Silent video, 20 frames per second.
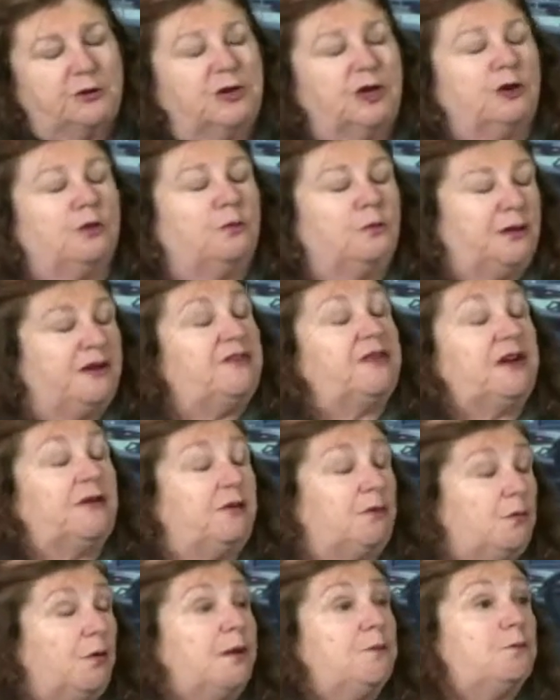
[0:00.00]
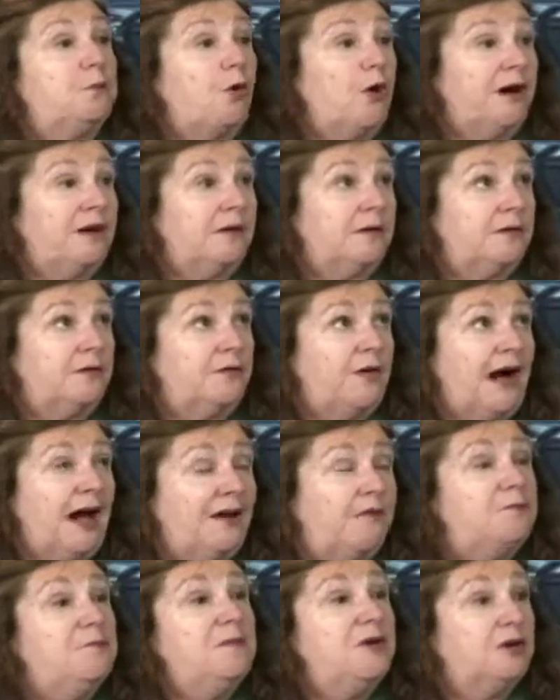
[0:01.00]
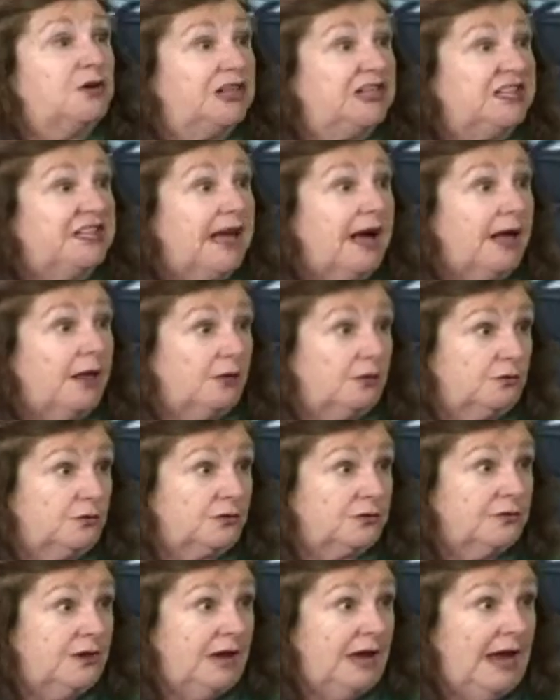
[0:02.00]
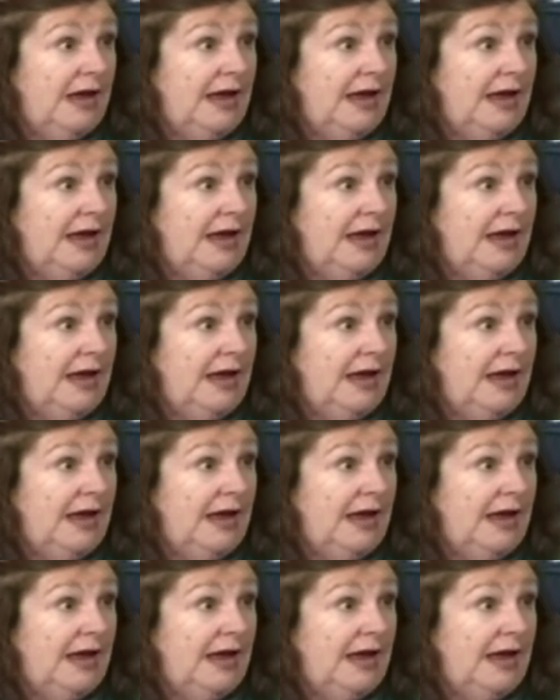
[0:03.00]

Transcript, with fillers: year, right. we've given one point five million dollars.